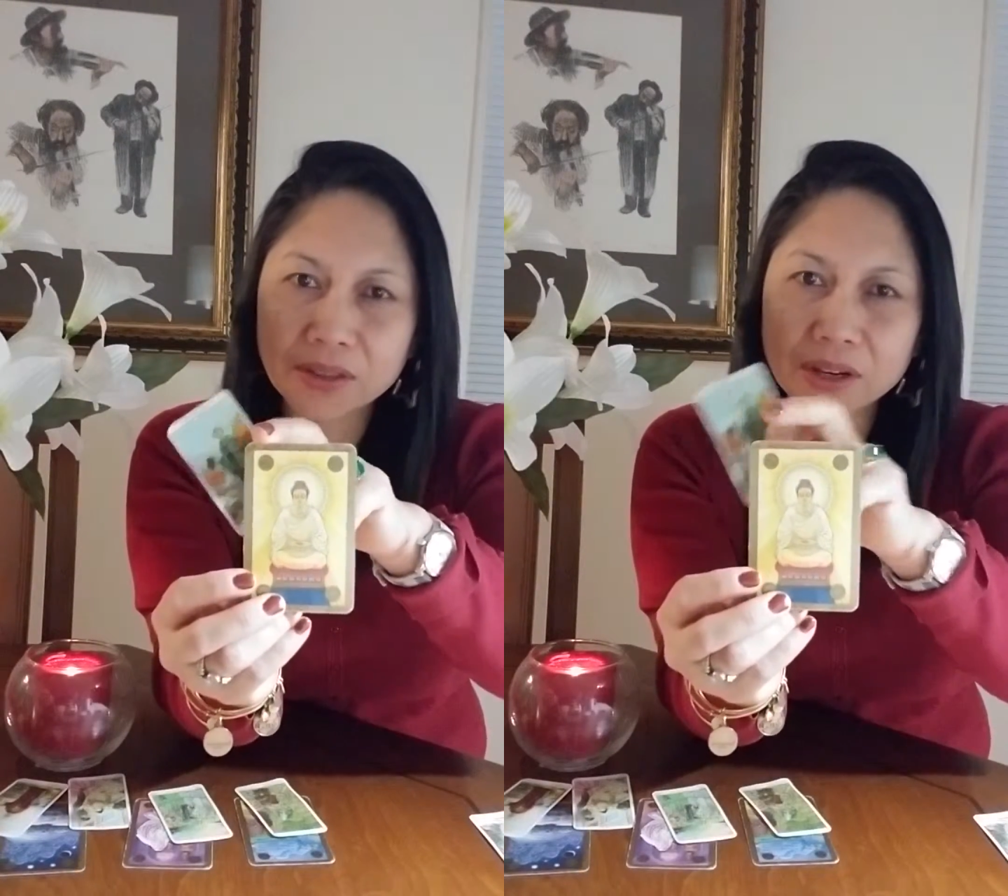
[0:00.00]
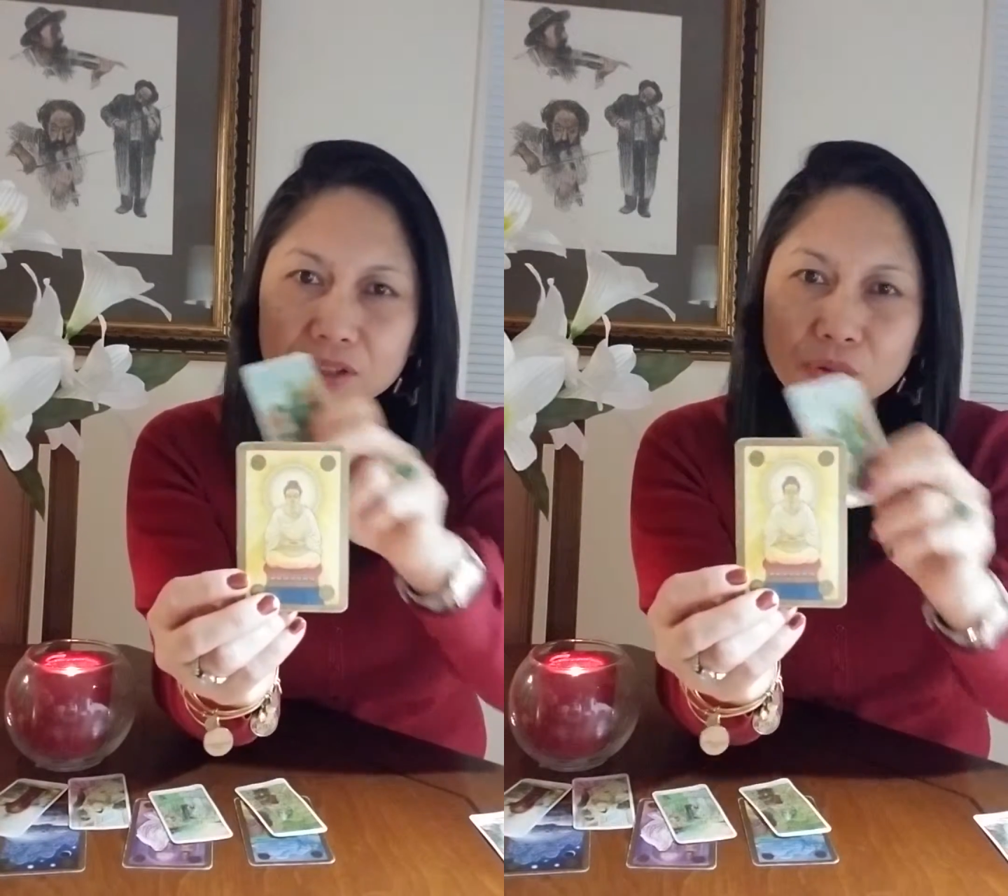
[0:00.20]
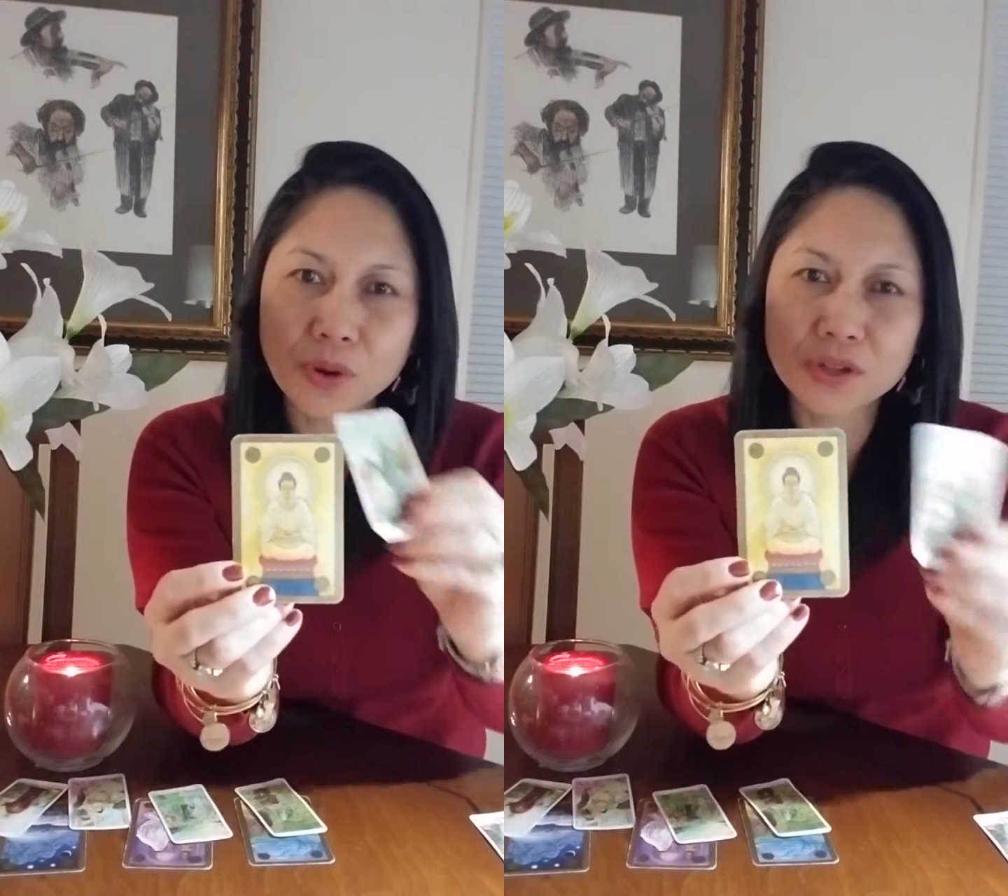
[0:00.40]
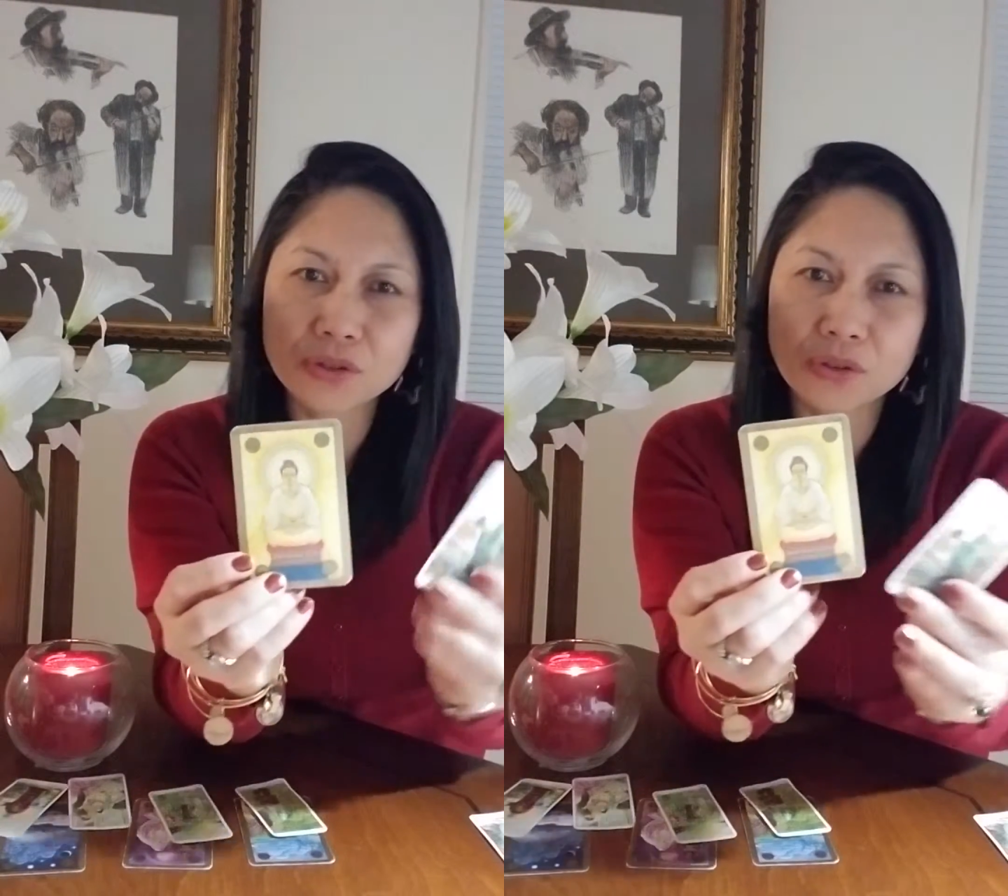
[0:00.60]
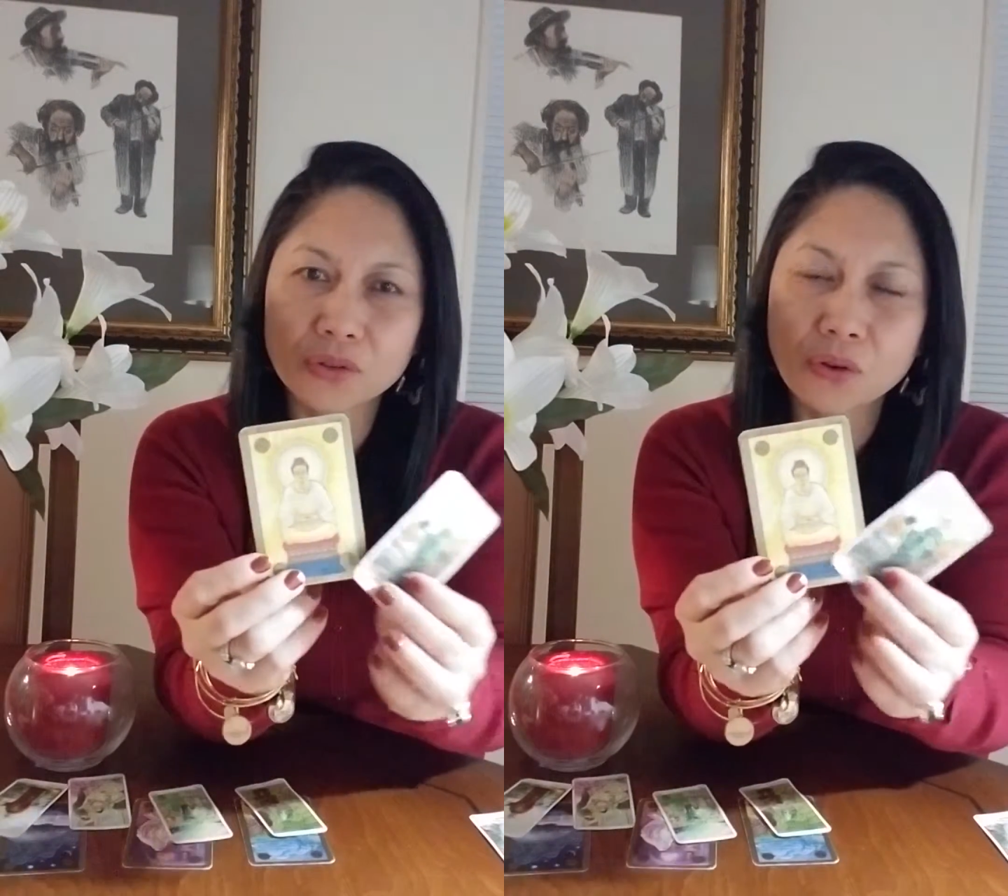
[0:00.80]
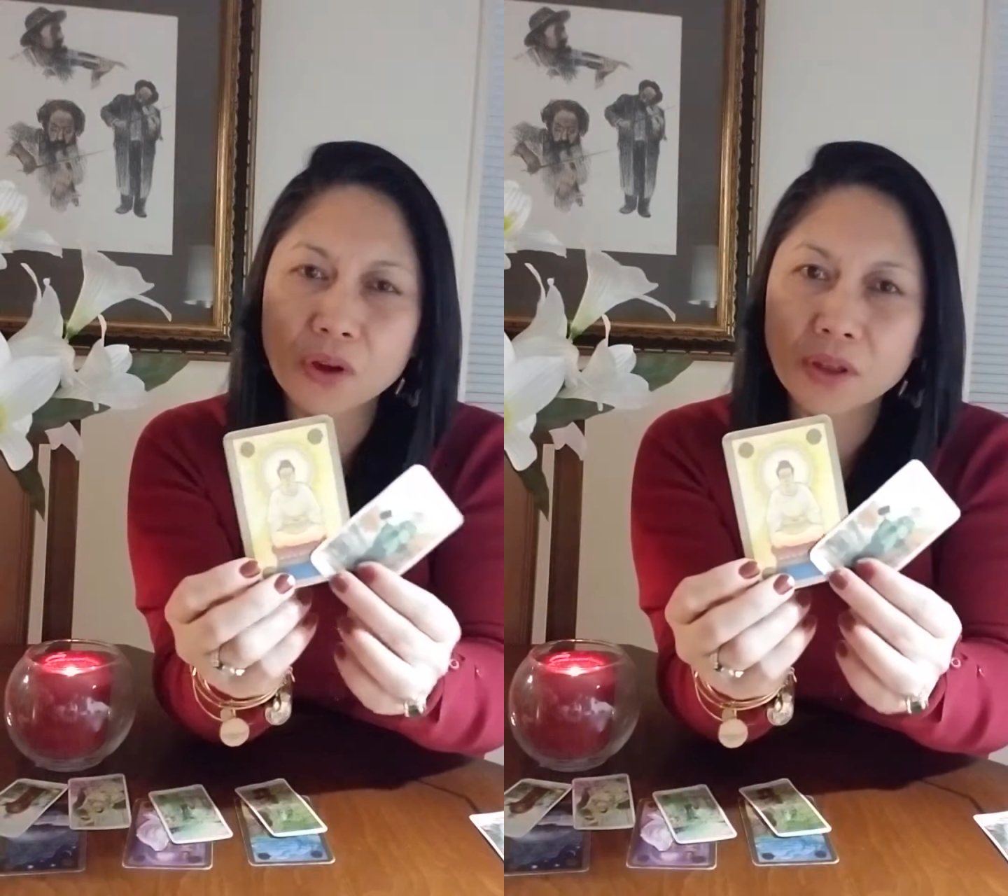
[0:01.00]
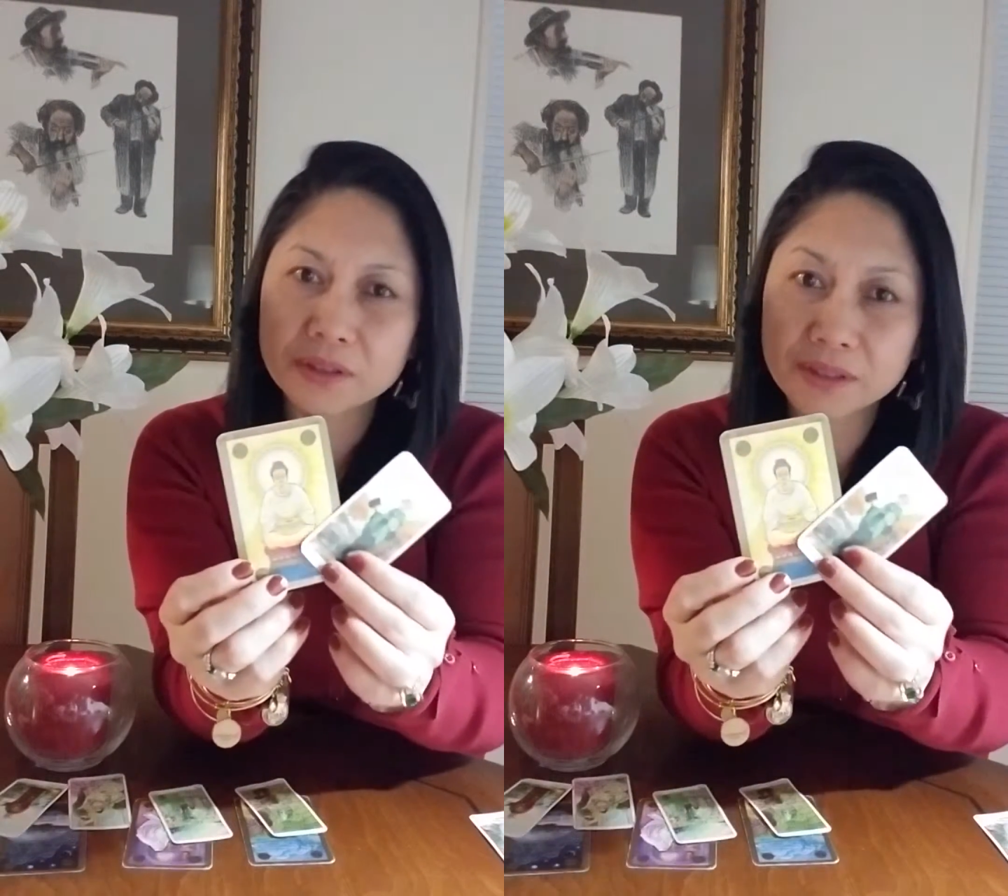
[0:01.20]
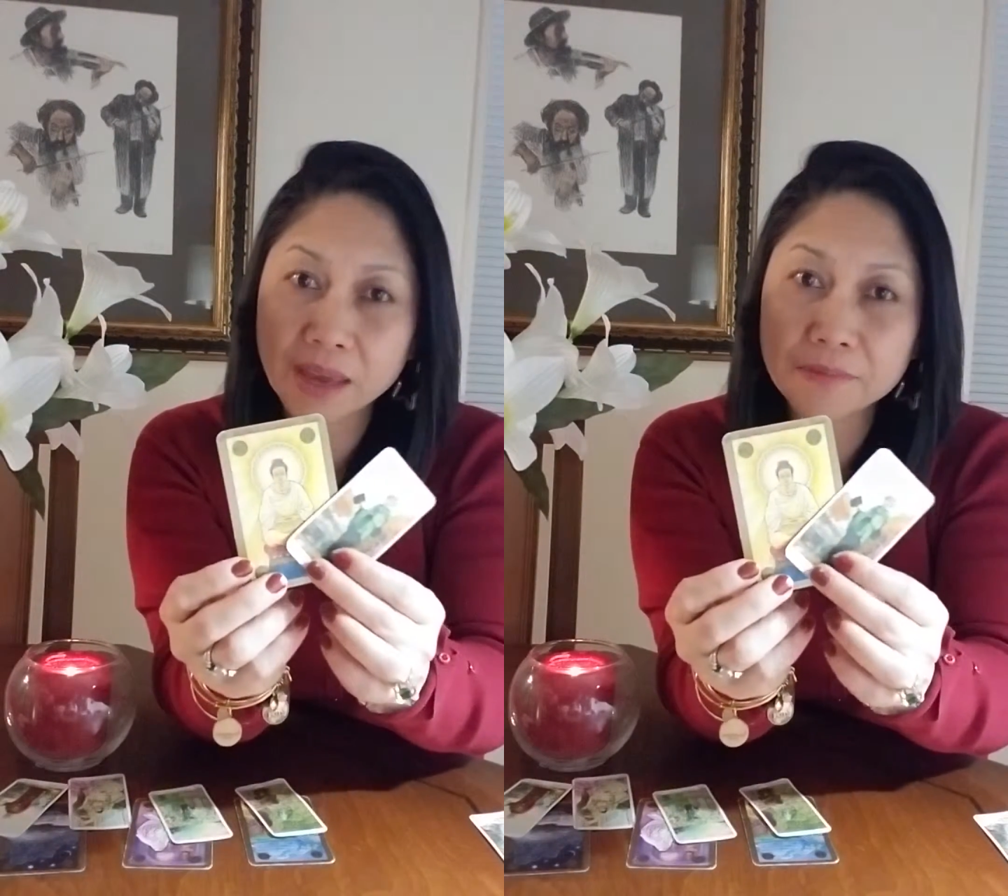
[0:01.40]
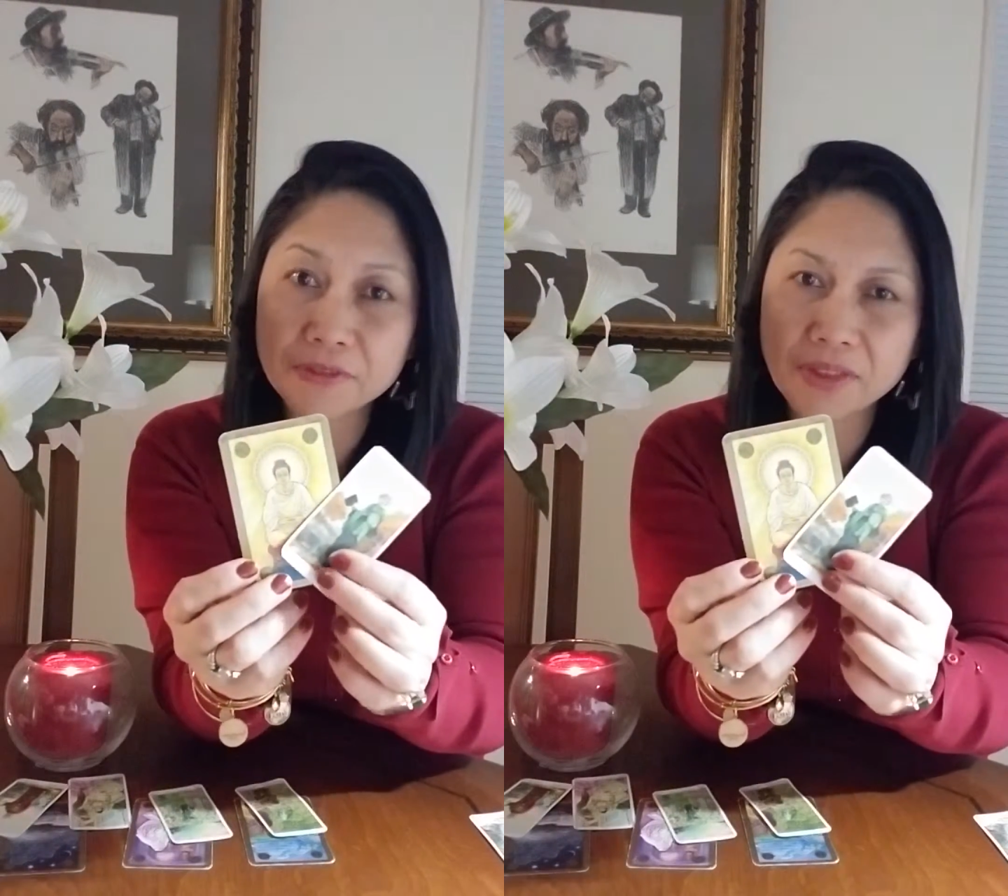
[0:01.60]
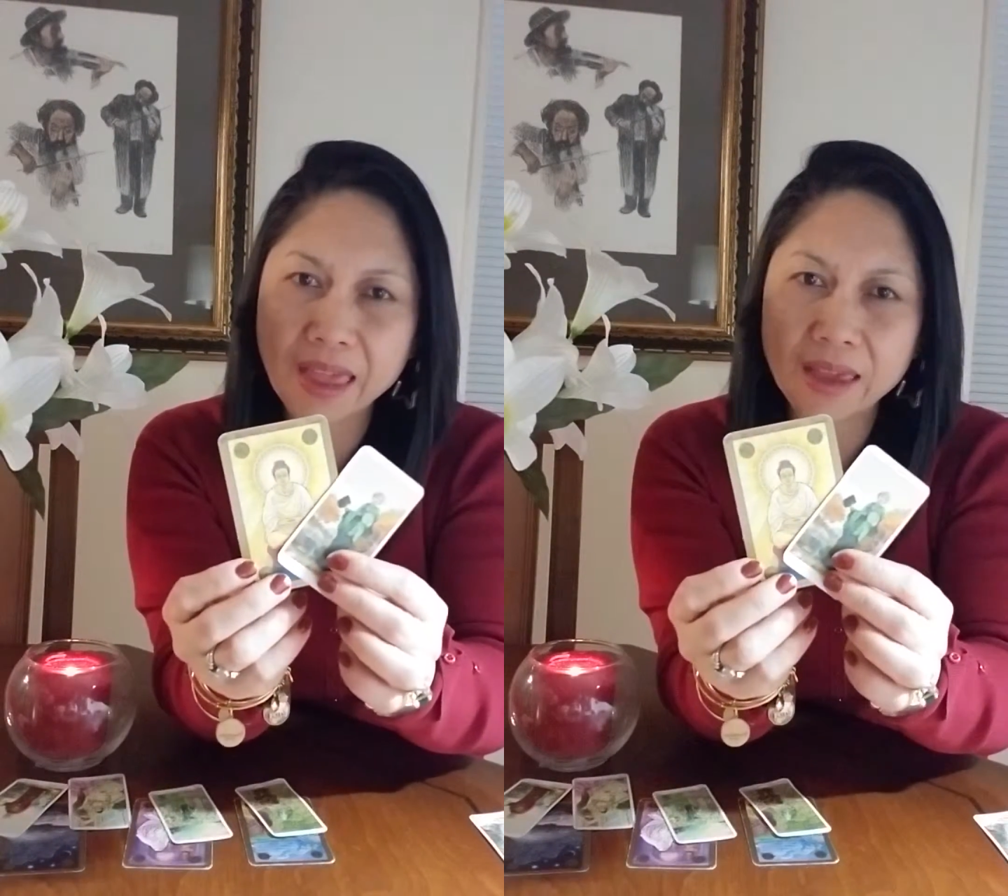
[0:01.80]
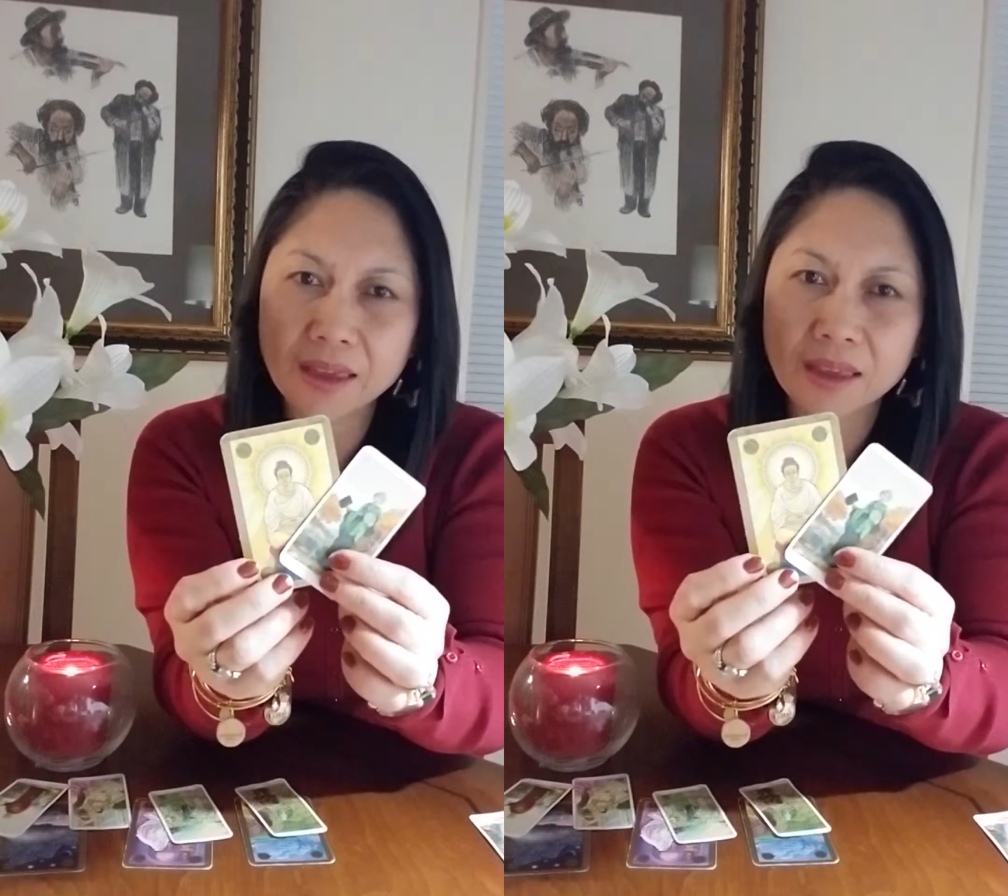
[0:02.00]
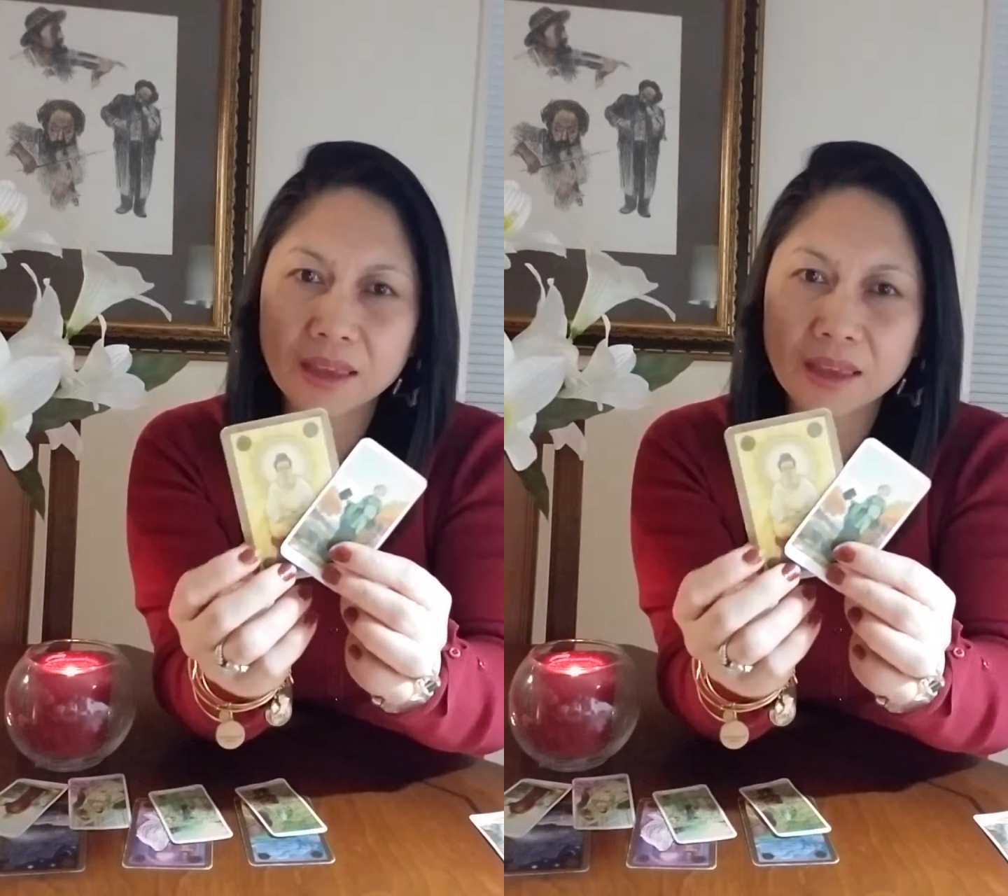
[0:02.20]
their intuition? Same thing.